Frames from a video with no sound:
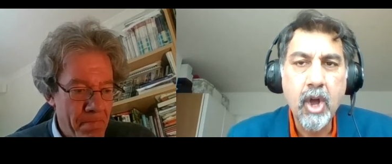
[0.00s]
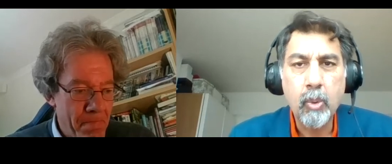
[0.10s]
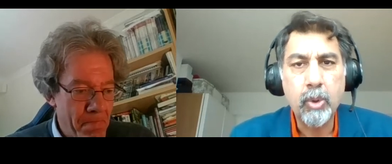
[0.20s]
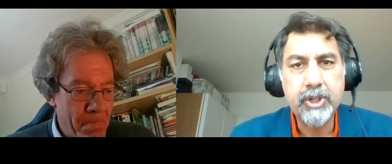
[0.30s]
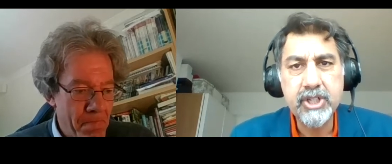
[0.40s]

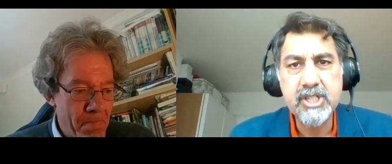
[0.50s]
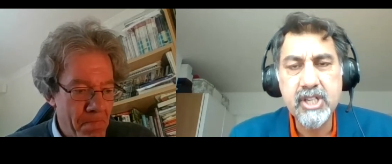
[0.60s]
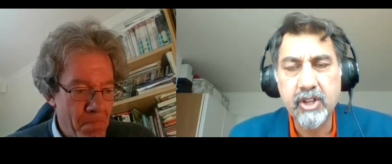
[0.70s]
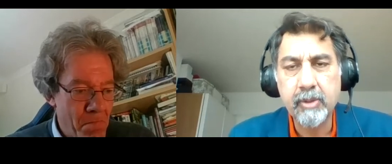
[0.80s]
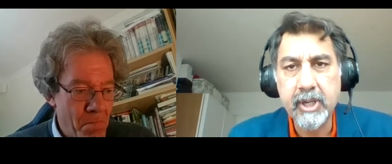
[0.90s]
Speaker 1: what do you see
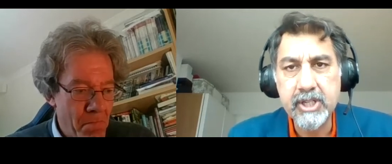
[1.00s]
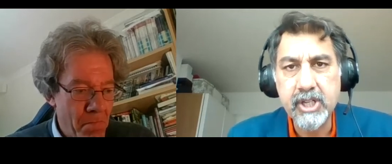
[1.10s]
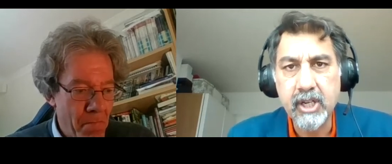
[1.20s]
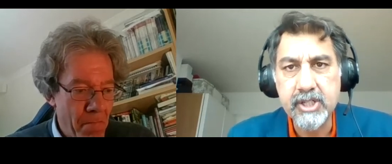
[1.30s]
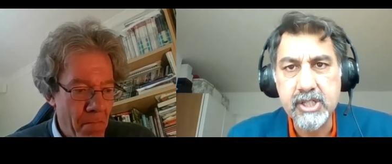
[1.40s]
are the main
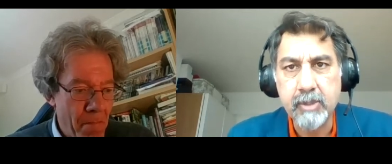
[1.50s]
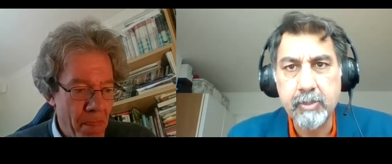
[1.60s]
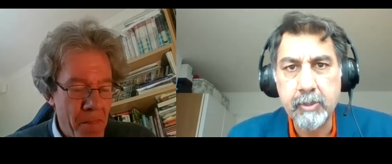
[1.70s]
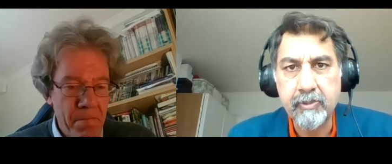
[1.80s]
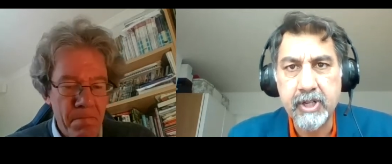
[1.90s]
challenges that
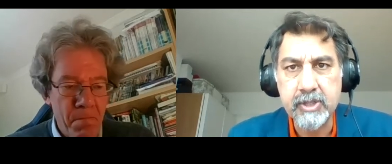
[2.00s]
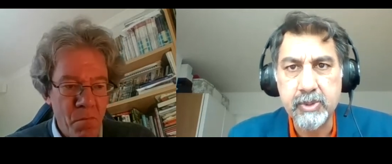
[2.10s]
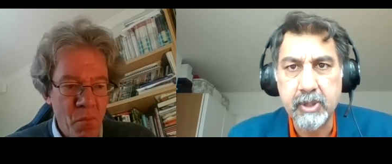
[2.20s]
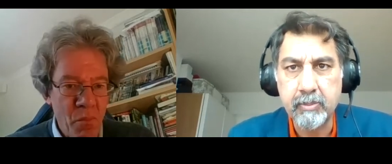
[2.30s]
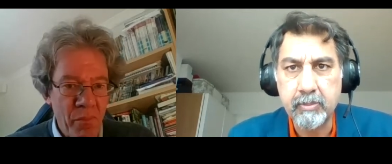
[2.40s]
people face
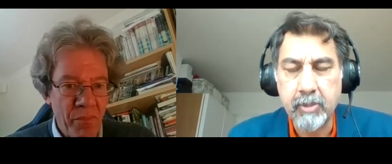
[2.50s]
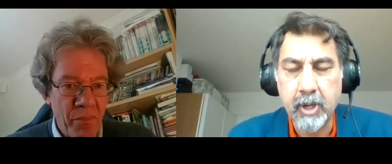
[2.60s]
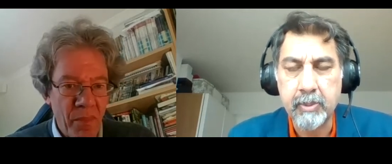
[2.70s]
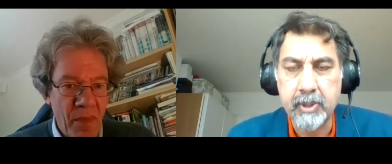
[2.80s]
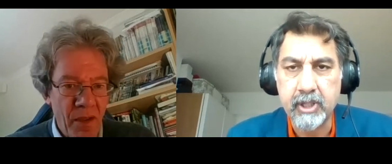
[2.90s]
within
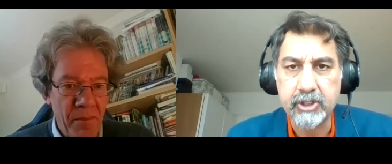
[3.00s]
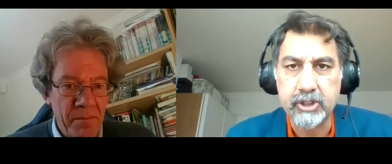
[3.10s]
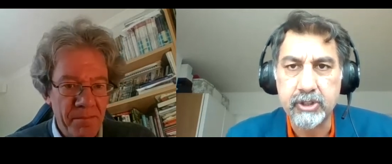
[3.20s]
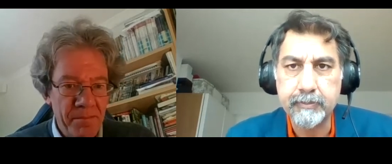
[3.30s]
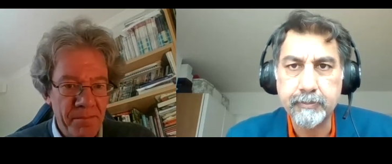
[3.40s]

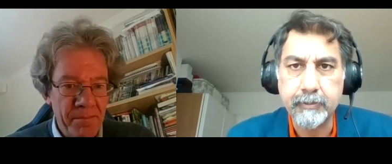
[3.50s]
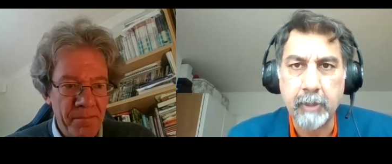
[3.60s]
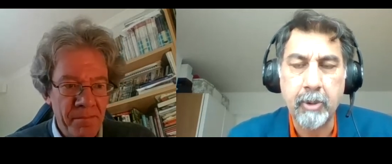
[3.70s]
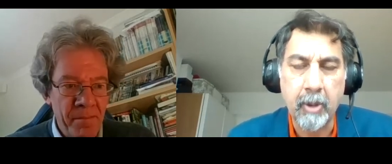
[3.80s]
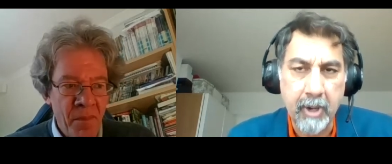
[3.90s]
bioproduction
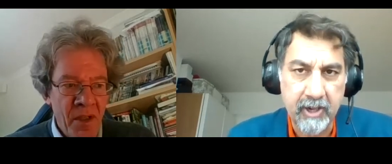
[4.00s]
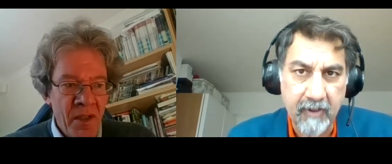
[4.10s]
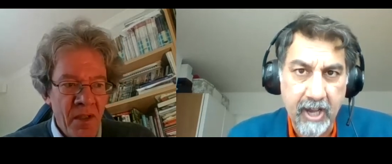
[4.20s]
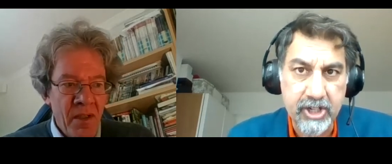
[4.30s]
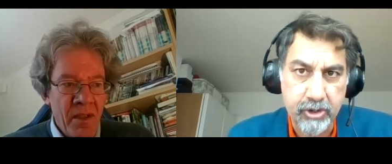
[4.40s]
and uh,
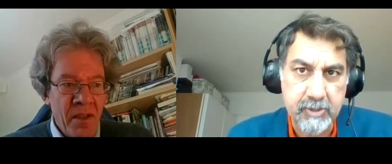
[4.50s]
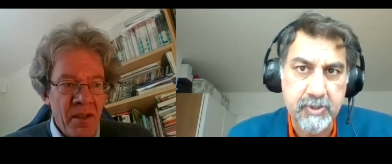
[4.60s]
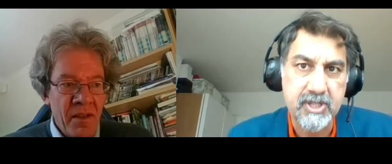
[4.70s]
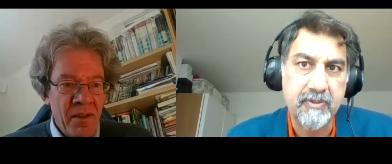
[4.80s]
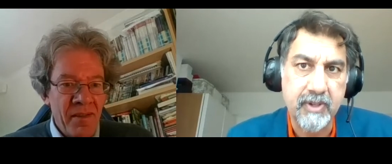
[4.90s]
biomanufacturing
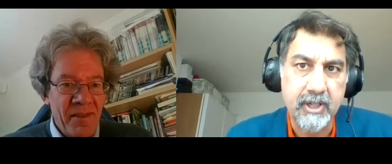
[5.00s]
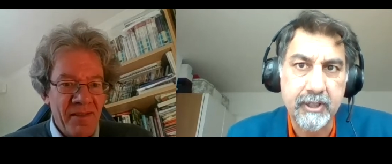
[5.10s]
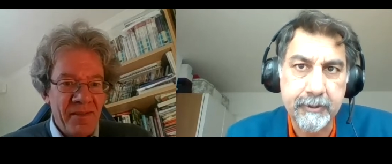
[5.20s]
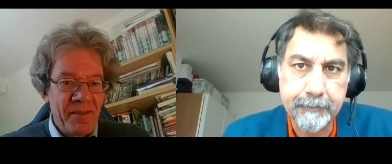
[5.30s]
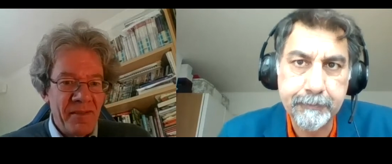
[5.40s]
specifically?
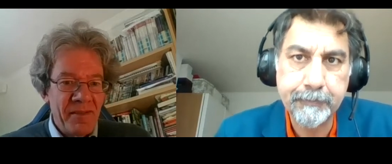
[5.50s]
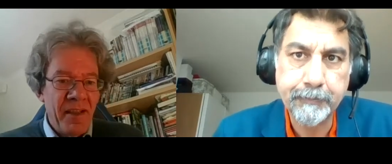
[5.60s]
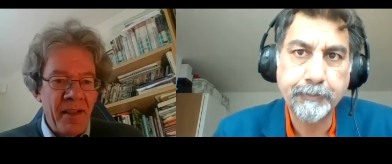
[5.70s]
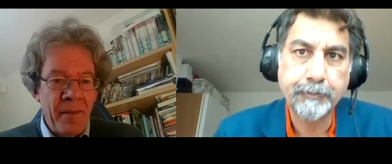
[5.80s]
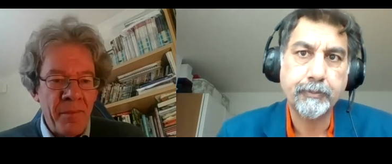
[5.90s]

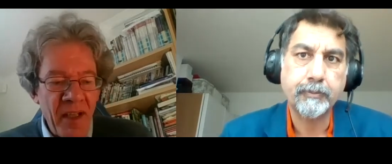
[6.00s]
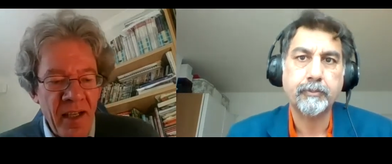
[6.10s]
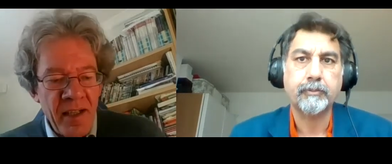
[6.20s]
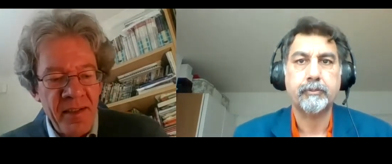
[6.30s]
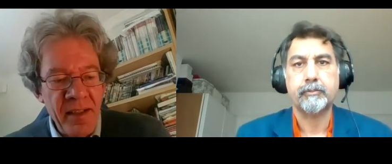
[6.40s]
Speaker 2: Yeah,
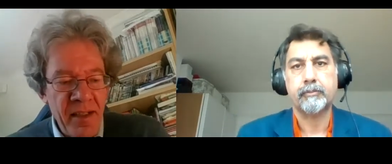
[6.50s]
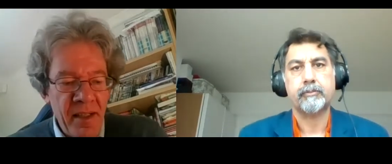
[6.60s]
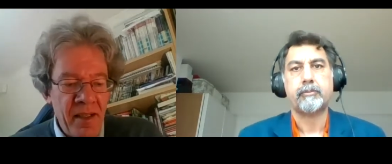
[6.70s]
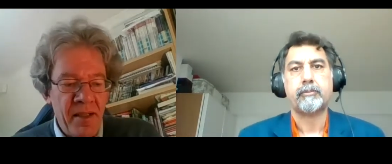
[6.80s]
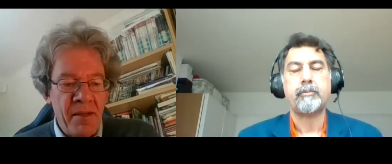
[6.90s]
I think the,
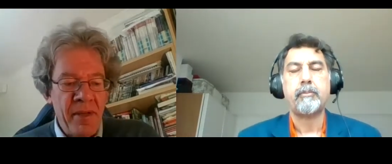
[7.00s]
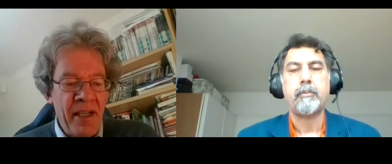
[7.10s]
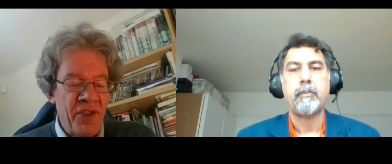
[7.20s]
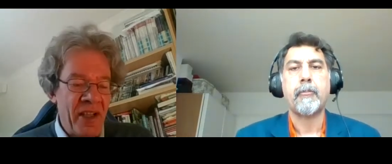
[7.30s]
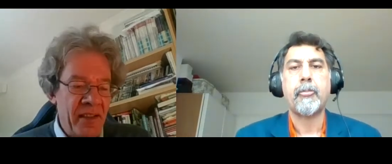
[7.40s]
the, the,
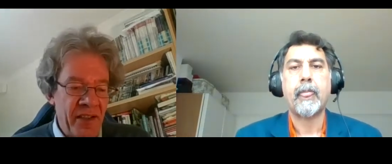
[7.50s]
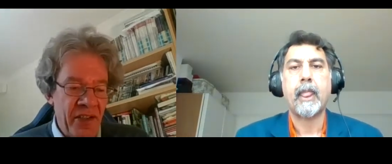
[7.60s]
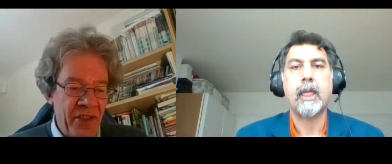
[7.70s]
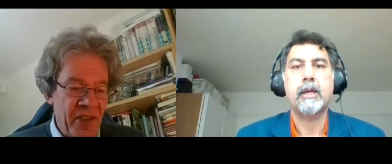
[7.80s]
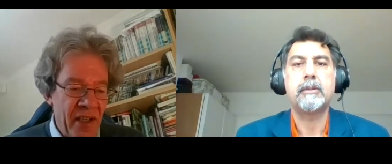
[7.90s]
main
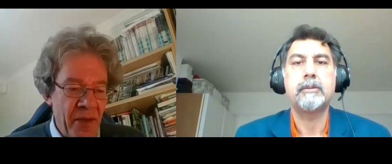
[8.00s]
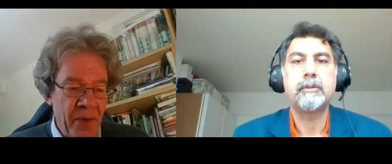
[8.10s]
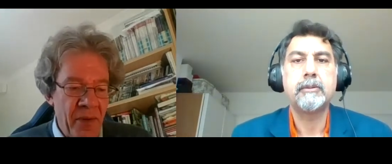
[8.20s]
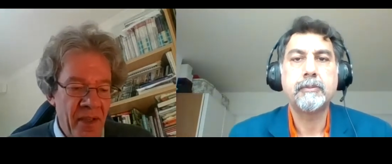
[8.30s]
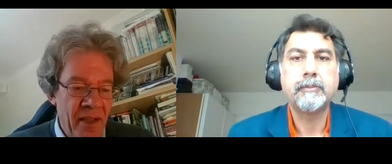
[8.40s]
challenges
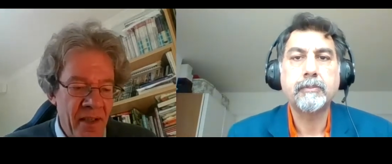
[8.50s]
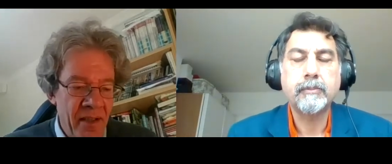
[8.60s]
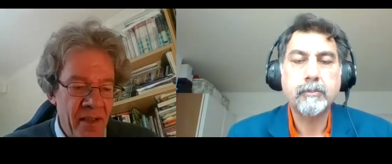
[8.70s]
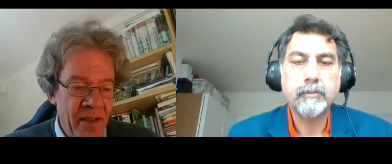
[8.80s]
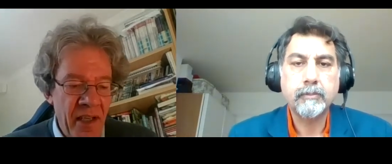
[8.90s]
now
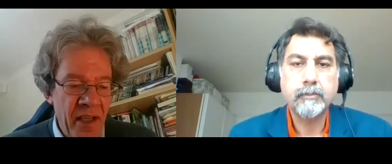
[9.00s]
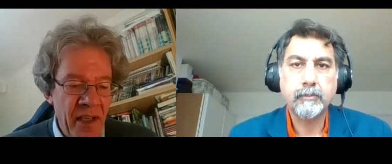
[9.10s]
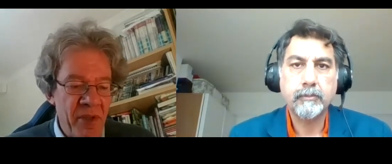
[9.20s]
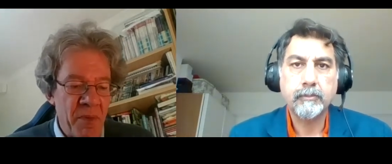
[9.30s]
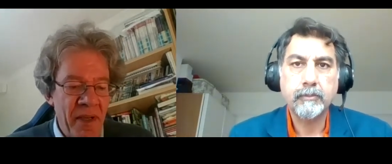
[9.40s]
are, in, in some
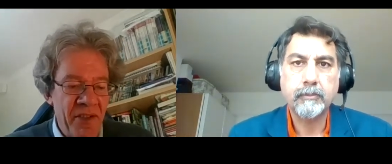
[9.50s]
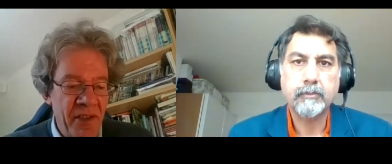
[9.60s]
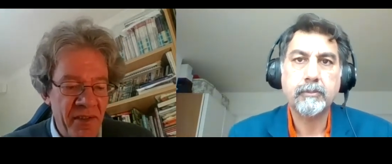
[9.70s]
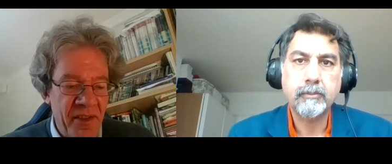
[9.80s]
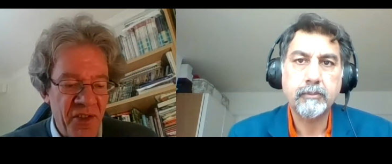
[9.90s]
respects,
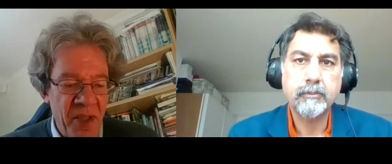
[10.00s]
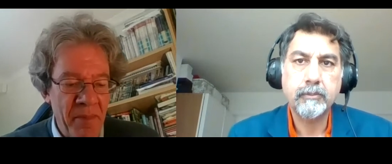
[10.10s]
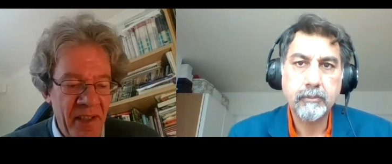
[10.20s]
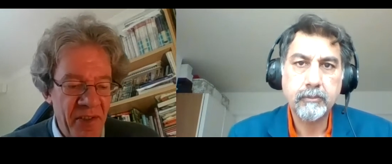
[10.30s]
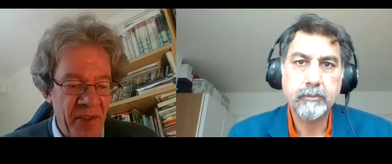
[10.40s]
not
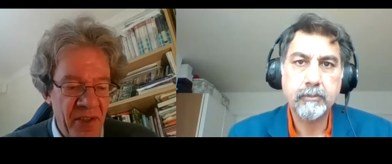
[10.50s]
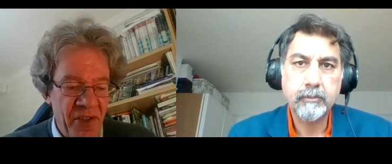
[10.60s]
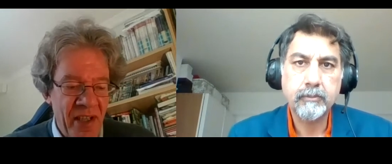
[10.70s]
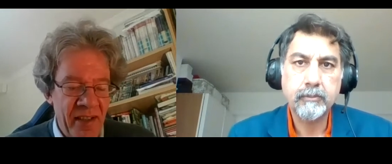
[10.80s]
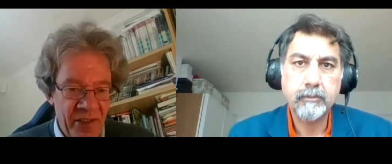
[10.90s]
dissimilar to the
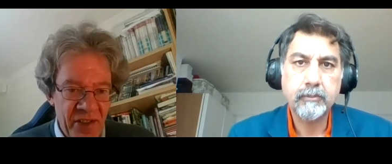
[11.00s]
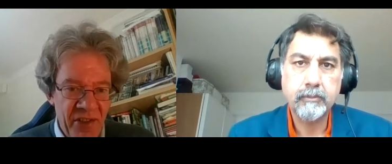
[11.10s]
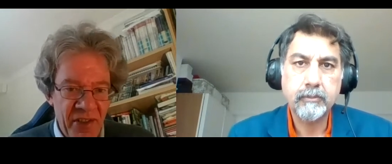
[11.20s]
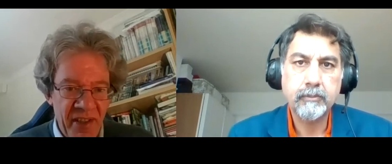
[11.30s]
challenges that the